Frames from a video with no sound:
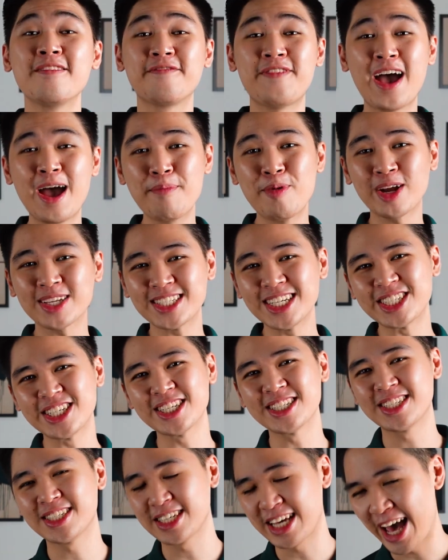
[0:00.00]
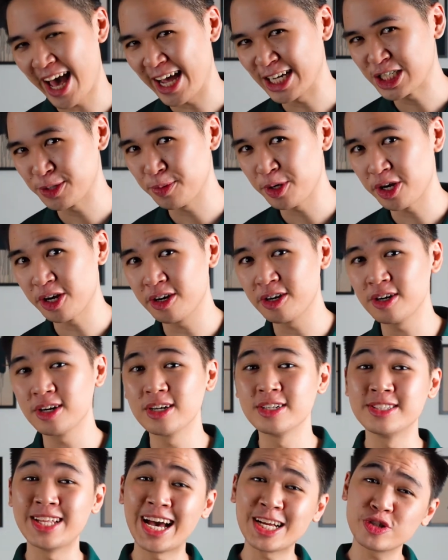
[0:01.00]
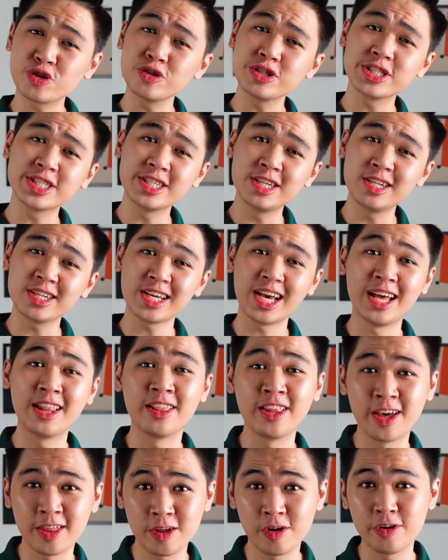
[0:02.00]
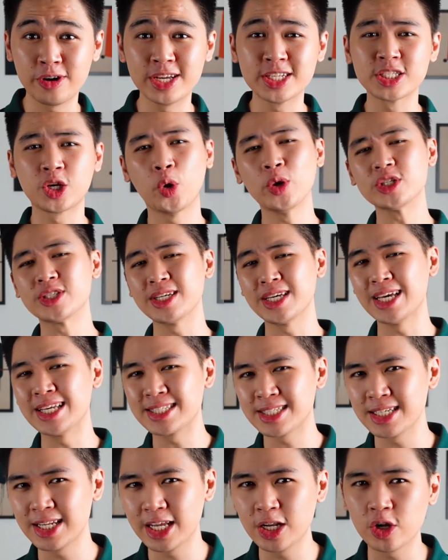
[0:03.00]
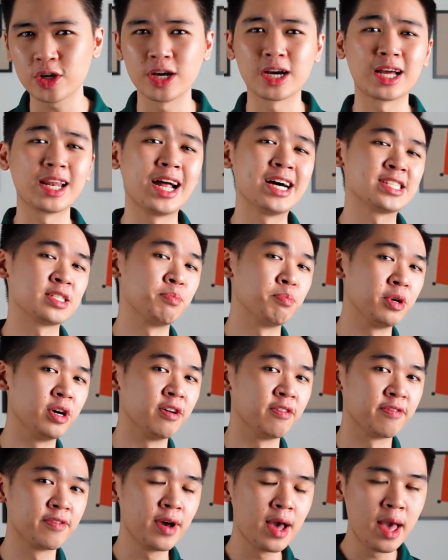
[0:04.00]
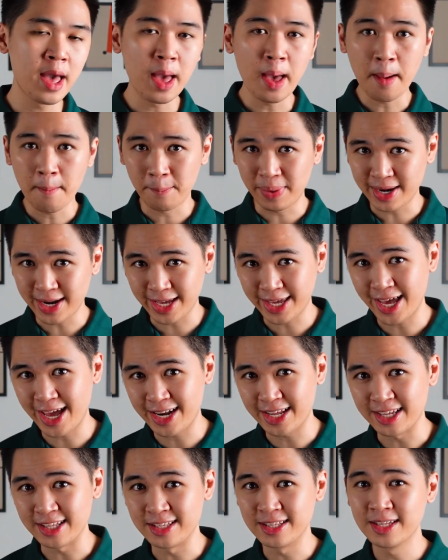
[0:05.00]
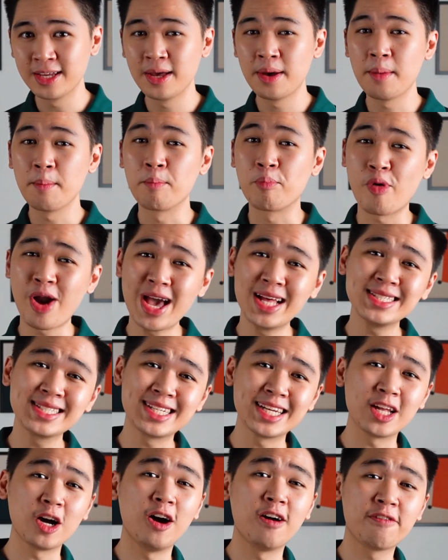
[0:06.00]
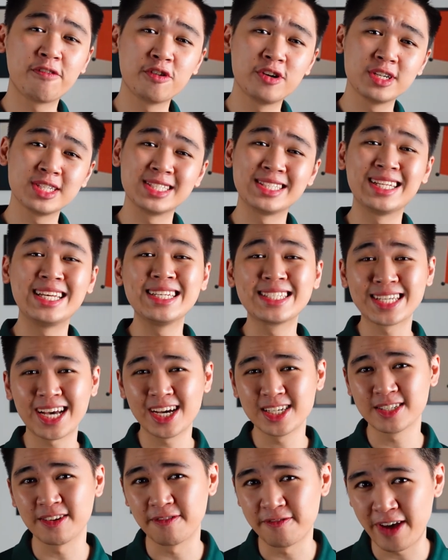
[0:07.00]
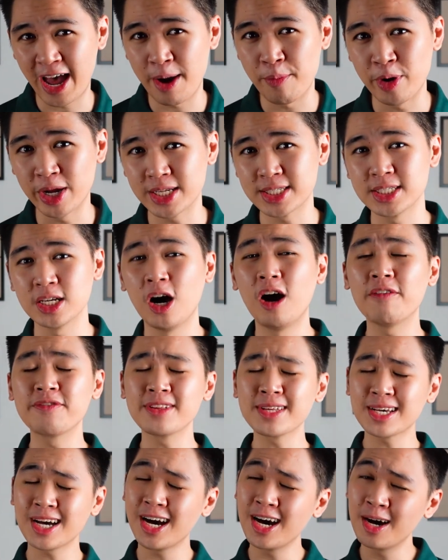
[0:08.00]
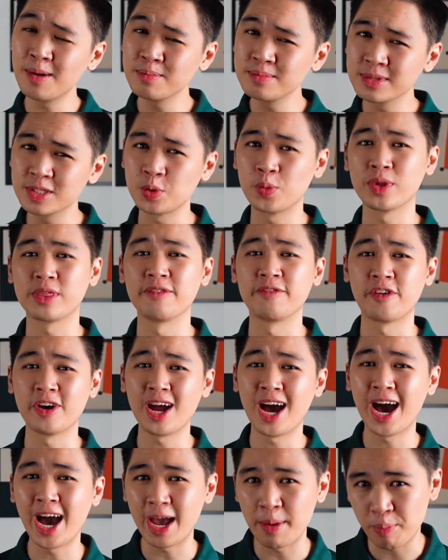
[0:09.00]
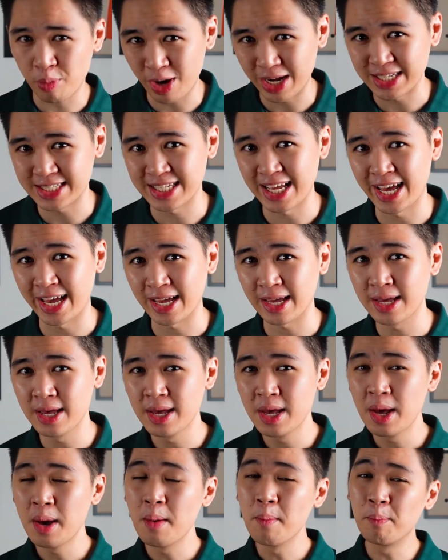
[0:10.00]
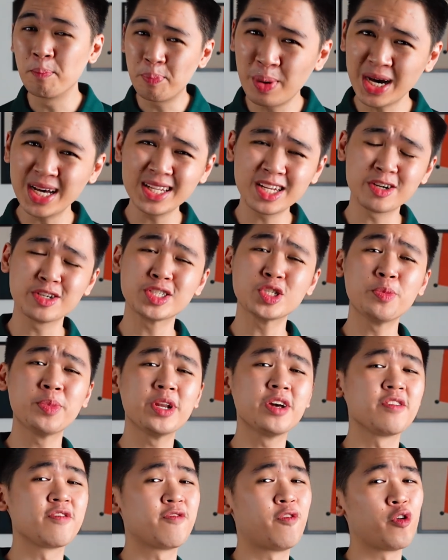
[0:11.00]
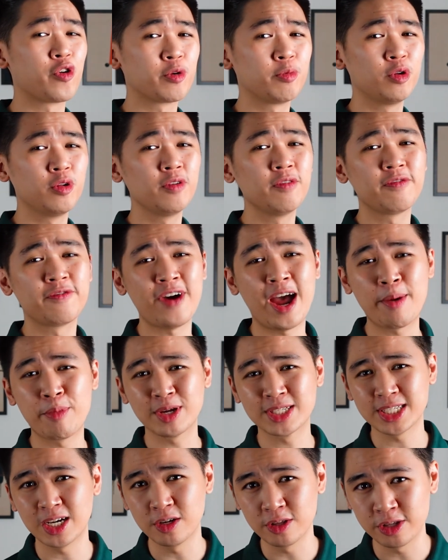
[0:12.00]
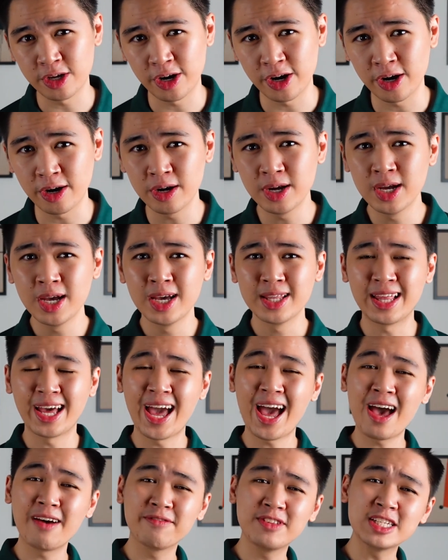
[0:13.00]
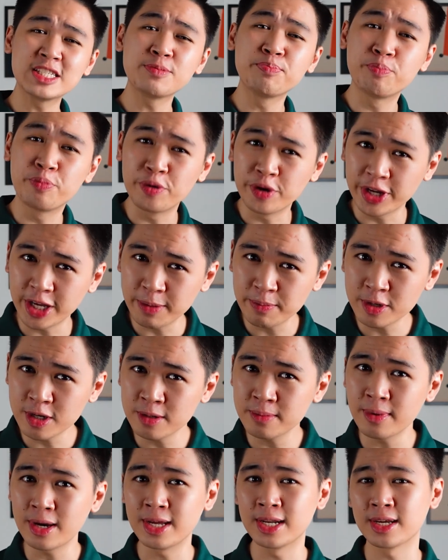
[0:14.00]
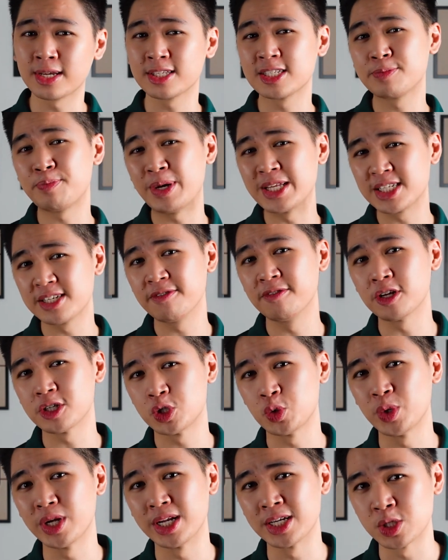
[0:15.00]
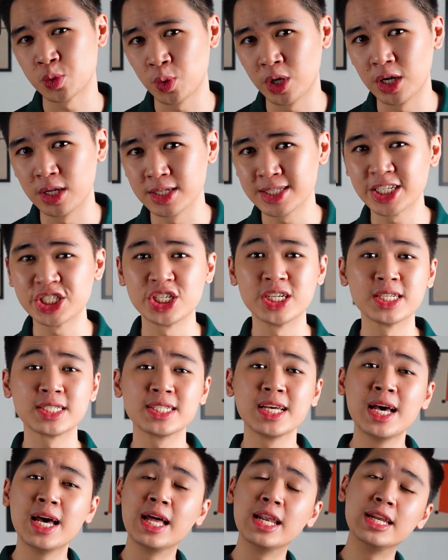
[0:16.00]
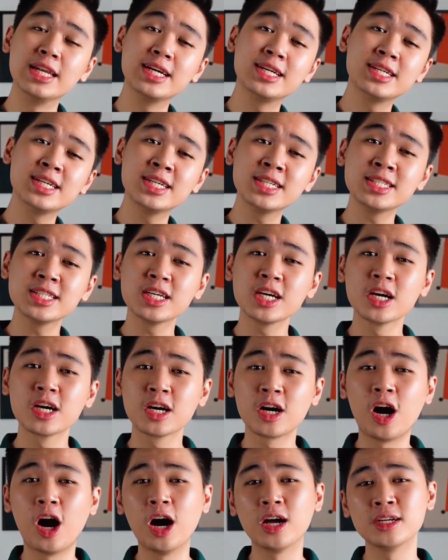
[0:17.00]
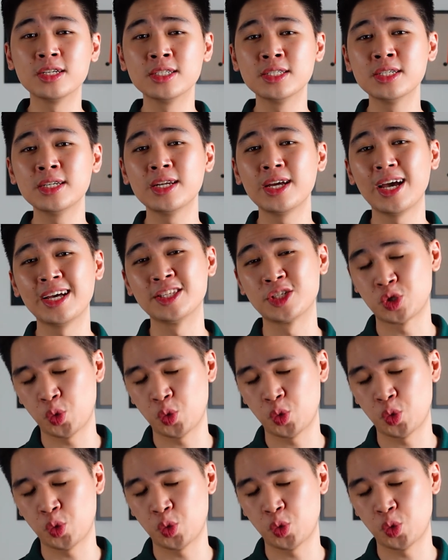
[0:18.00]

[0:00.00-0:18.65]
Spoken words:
Fabrics such as cashmere, natural silk, and leather is going to instantly look a class above, but I get it. Brands that offers these kinds of fabrics often comes with a very high price tag. But there are so many affordable fabrics out there that have this premium and expensive look to it as well, such as linen, cotton, and